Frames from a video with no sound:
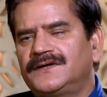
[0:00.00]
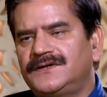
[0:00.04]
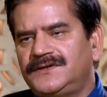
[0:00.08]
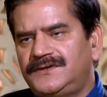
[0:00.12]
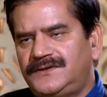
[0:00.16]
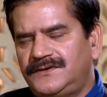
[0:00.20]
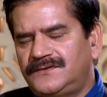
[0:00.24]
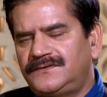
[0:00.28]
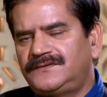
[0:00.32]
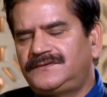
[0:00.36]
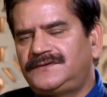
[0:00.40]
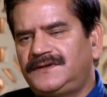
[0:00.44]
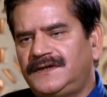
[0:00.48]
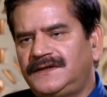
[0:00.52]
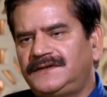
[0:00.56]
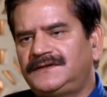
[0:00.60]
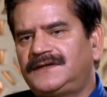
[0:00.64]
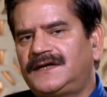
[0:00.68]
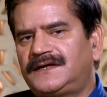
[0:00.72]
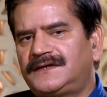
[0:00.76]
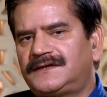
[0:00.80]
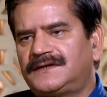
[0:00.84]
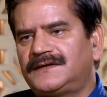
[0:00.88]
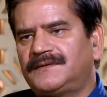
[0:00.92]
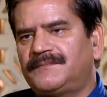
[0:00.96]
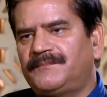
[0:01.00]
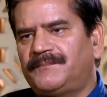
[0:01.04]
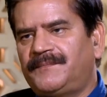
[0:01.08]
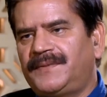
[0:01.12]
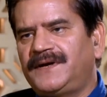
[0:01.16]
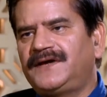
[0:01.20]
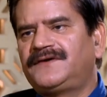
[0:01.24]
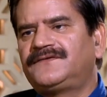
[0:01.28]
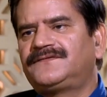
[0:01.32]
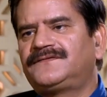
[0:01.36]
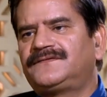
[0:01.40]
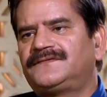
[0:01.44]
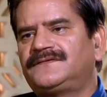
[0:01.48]
Do you think that uh,
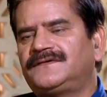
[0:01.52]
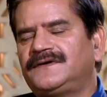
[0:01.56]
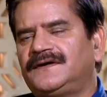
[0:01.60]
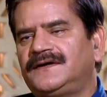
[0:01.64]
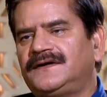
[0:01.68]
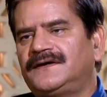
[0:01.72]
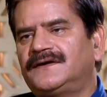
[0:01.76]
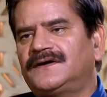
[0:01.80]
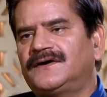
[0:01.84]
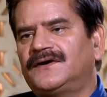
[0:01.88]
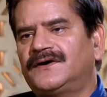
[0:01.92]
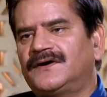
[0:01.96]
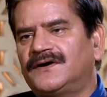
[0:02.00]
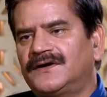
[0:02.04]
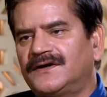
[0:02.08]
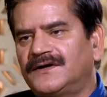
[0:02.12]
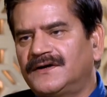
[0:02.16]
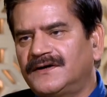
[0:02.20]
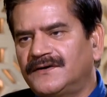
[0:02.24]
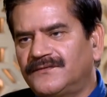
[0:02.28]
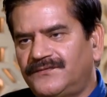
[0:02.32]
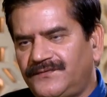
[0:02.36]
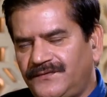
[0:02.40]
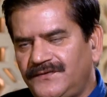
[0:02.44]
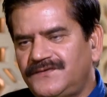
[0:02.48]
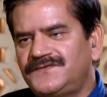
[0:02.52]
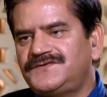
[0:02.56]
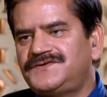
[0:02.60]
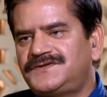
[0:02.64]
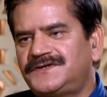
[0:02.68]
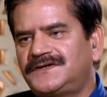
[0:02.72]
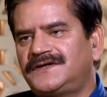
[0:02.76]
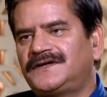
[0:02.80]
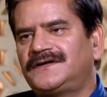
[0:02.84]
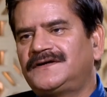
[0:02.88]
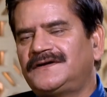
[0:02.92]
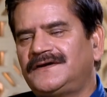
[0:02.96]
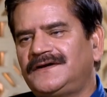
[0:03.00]
BRICS uh,
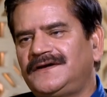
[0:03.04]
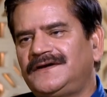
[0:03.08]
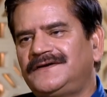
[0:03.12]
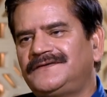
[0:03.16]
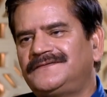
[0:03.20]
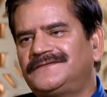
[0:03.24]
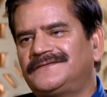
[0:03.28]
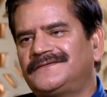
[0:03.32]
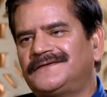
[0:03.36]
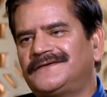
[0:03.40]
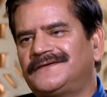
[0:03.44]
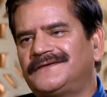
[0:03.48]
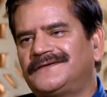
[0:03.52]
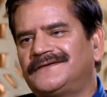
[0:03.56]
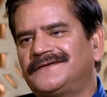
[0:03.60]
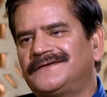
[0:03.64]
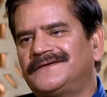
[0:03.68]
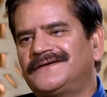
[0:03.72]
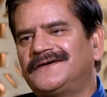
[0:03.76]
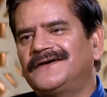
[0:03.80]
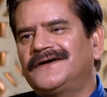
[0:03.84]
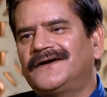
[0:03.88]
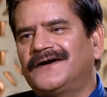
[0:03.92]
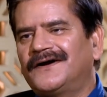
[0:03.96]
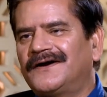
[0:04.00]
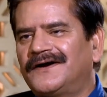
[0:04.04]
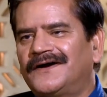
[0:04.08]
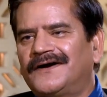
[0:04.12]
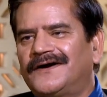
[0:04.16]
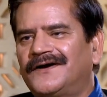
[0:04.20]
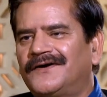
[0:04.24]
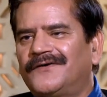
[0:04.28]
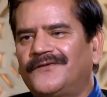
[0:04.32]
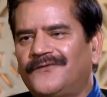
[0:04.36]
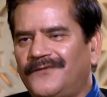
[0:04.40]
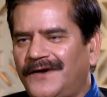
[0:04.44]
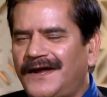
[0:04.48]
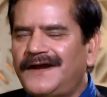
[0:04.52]
future is uh,
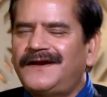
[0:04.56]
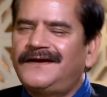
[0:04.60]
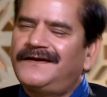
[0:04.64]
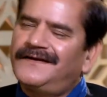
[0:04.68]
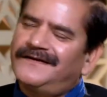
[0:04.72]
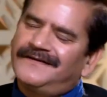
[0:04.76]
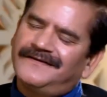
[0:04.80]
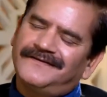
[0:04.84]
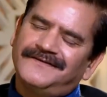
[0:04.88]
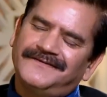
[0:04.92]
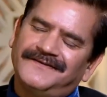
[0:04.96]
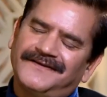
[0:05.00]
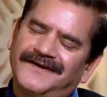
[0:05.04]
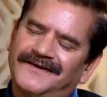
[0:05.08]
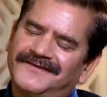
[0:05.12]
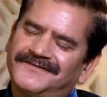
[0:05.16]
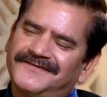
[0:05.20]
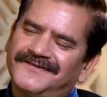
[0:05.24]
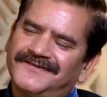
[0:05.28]
uh, well in that